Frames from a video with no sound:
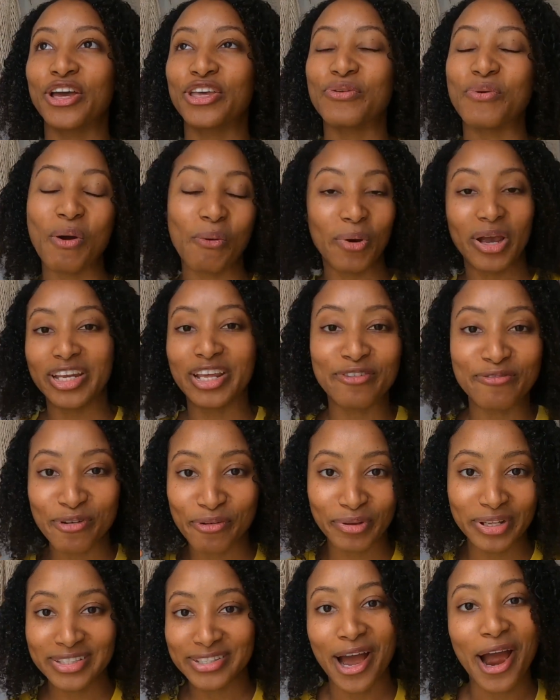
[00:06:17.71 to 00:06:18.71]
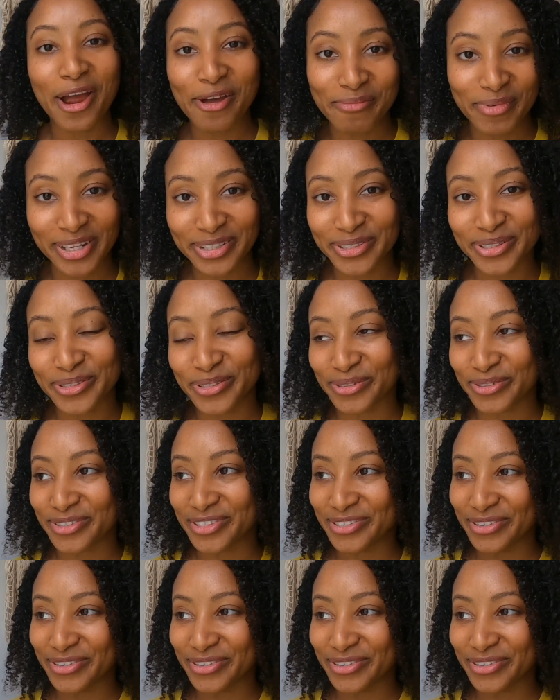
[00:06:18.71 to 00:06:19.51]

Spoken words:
you were waiting for retirement to do.